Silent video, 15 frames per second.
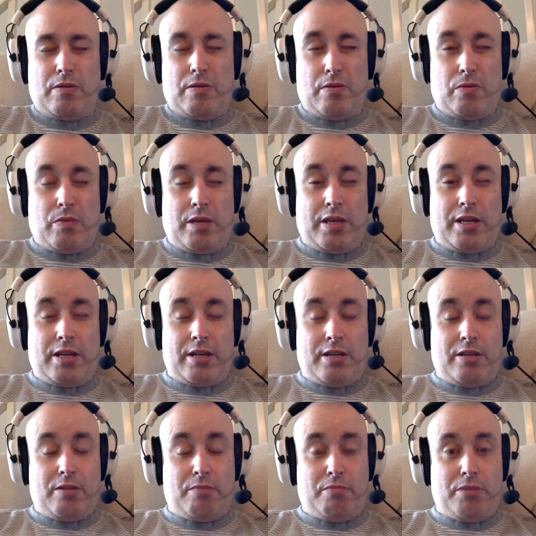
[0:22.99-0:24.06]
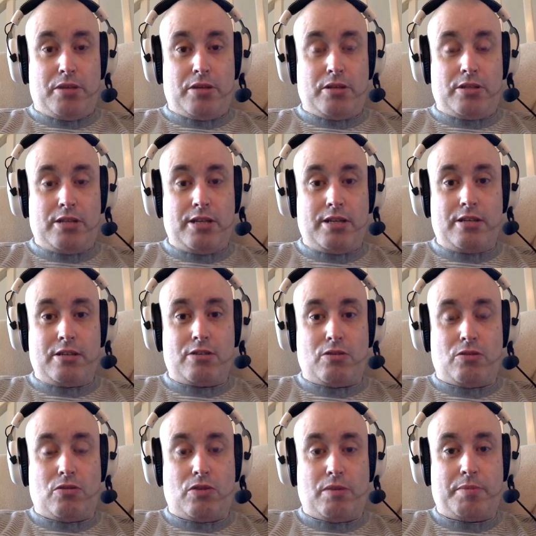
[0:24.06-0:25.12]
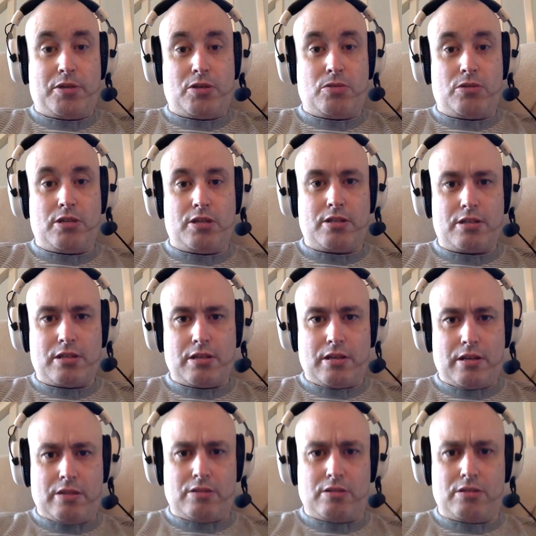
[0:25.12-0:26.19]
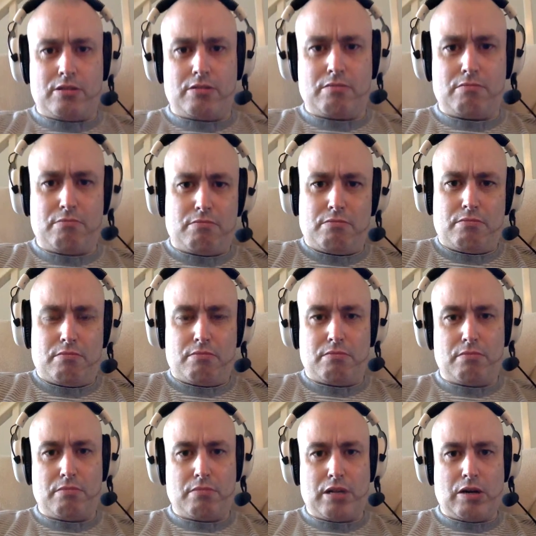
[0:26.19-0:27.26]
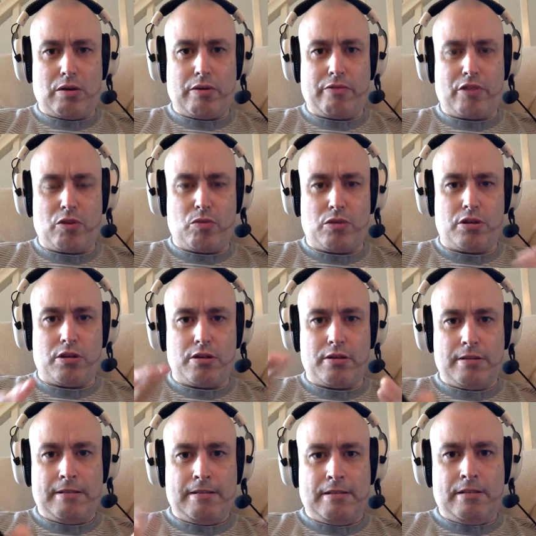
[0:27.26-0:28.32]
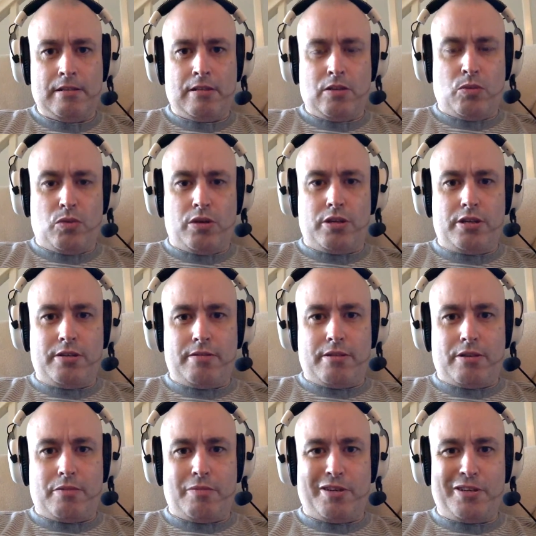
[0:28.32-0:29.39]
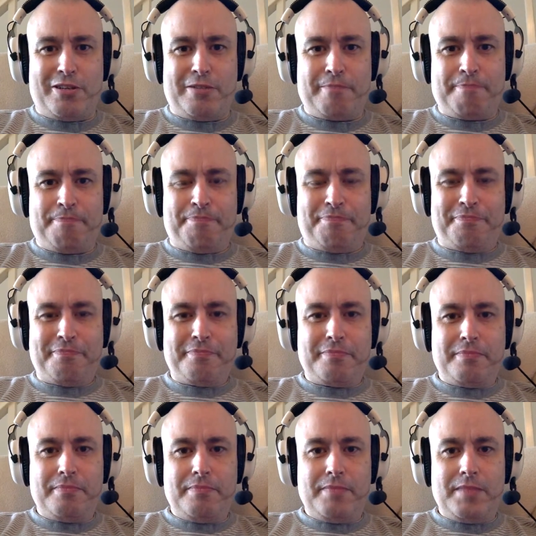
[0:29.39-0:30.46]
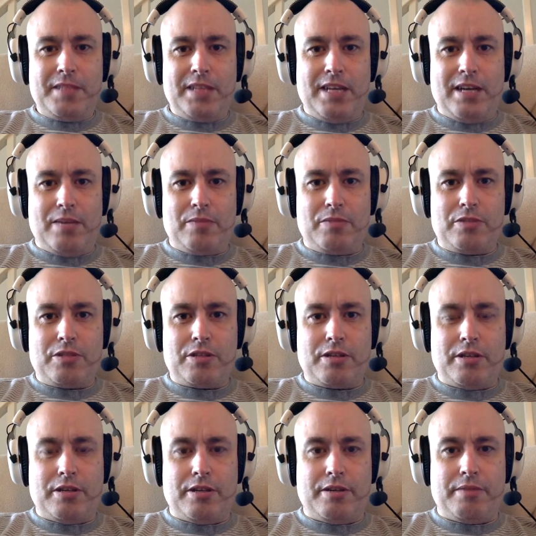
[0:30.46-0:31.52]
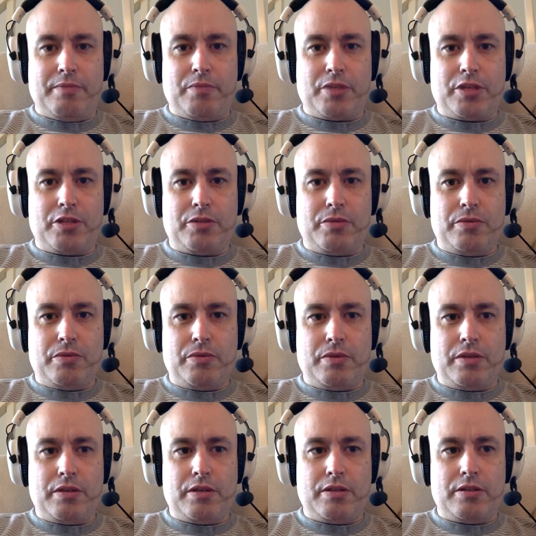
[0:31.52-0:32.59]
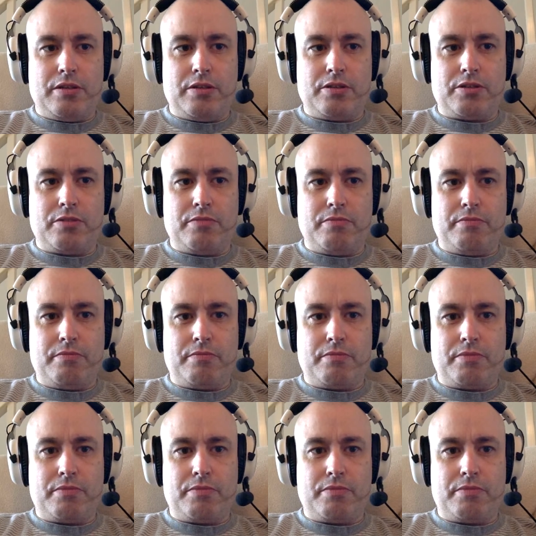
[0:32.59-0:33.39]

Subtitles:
week number 6 or episode 6, as however you want to word it, I don't mind. And we're going to do some